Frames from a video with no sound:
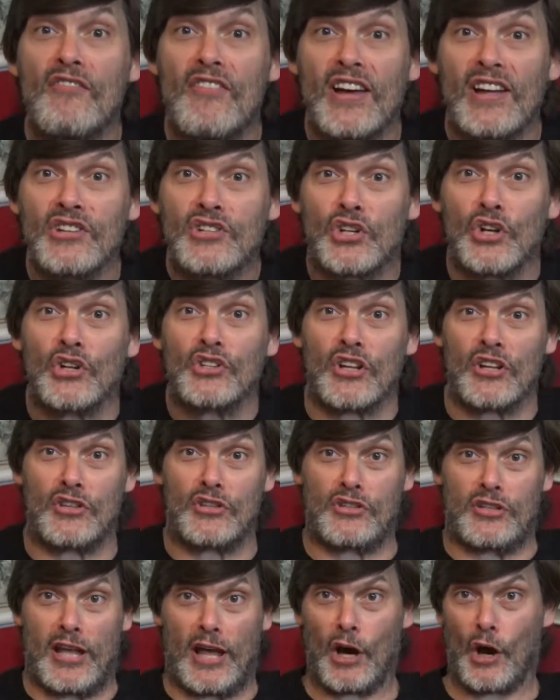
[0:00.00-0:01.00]
venture
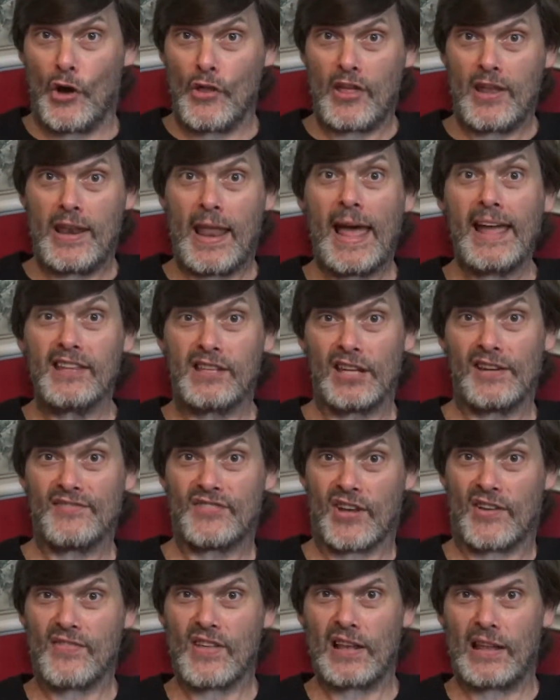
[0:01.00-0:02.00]
to tell the natives
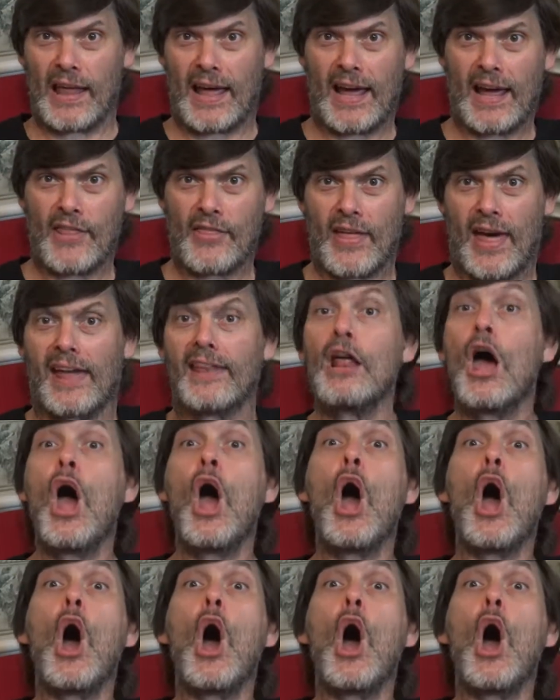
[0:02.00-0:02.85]
of the land that,